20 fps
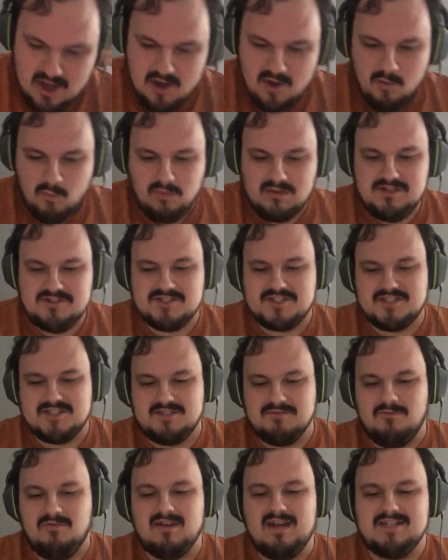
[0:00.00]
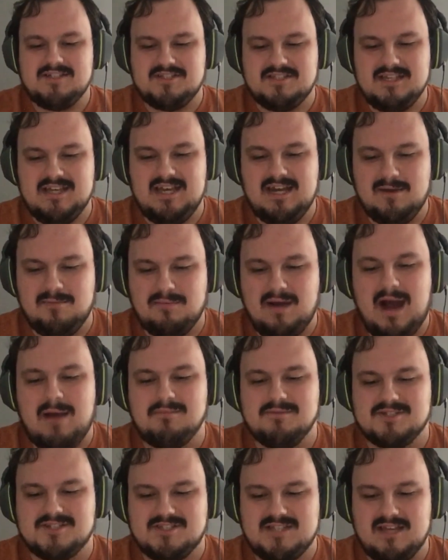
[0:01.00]
When I see him, I'm
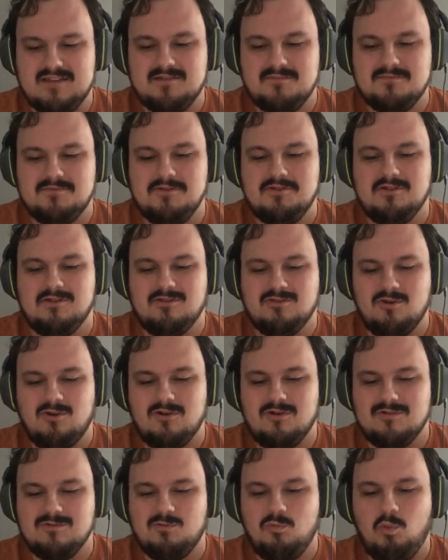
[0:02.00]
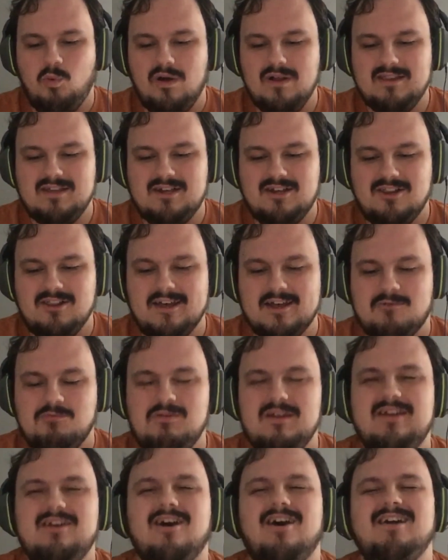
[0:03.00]
gonna send him to the Lord. One click, we
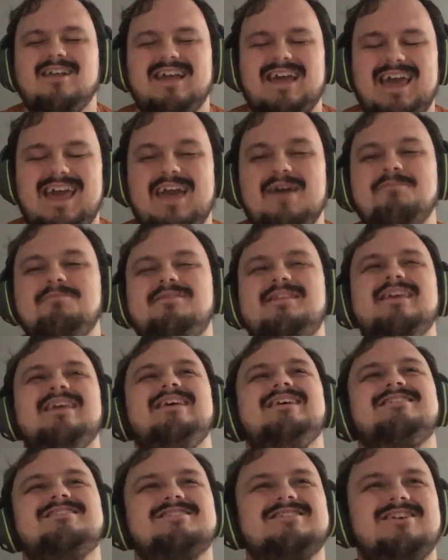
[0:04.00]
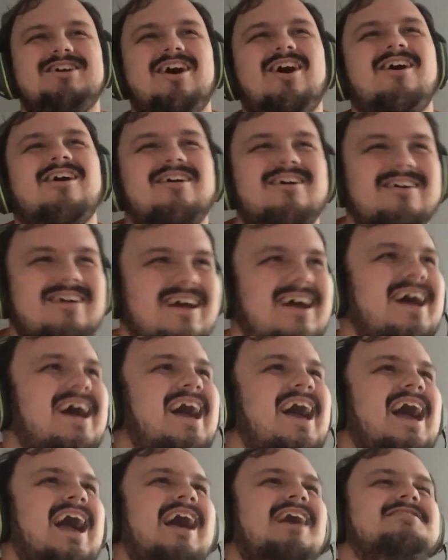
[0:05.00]
gonna empty his cart,
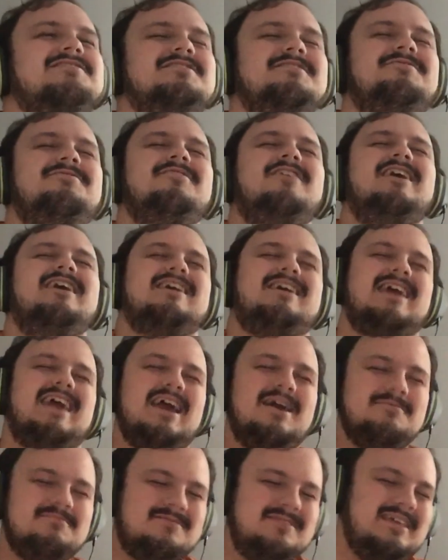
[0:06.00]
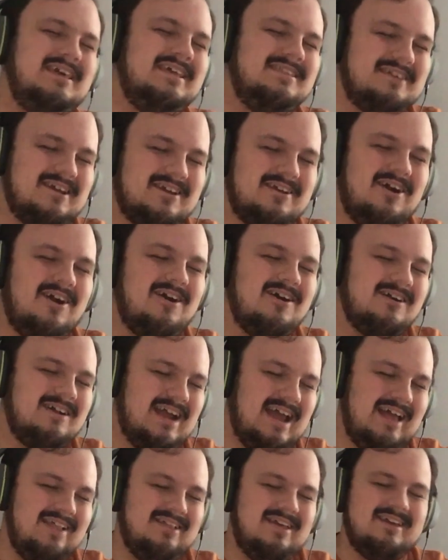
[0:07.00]
as if like emptying the cart
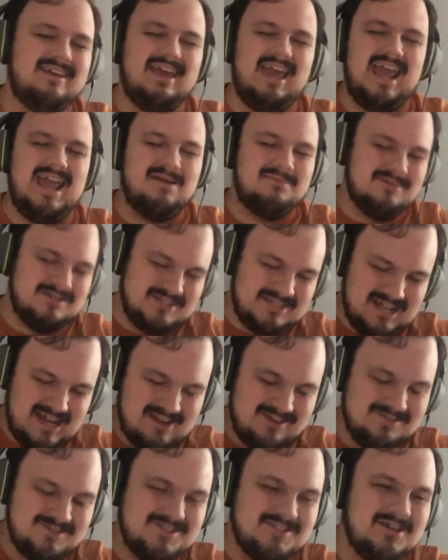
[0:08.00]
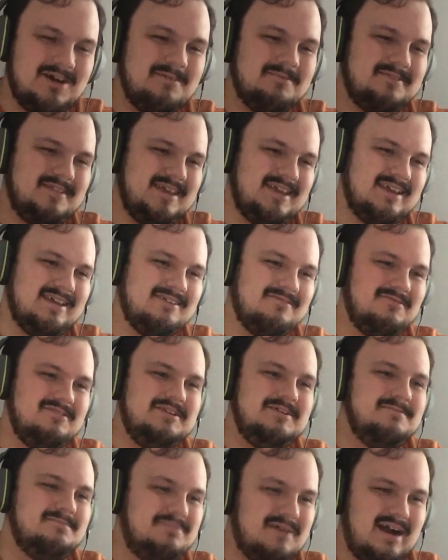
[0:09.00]
at like Amazon or something. When
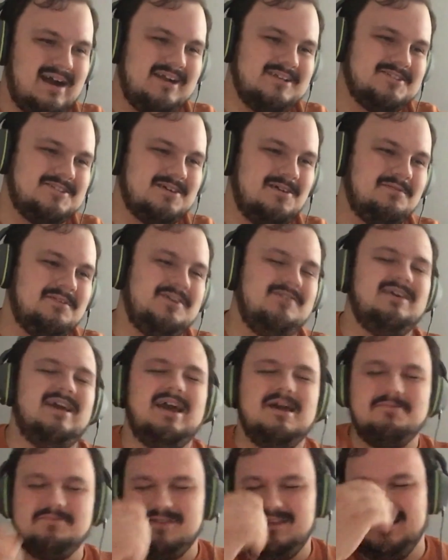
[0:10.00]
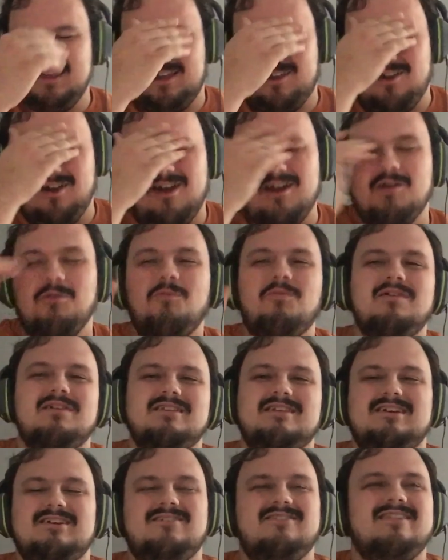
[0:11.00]
you buy something, you empty the cart one
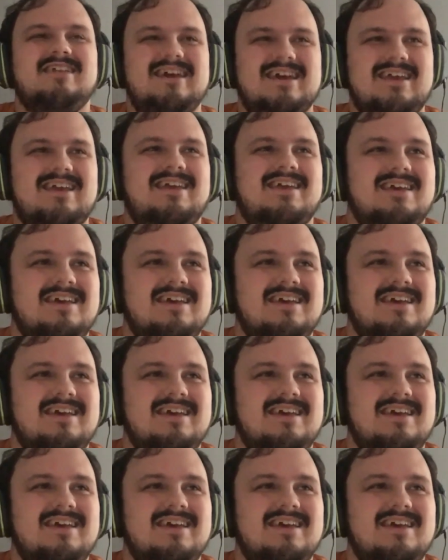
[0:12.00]
click.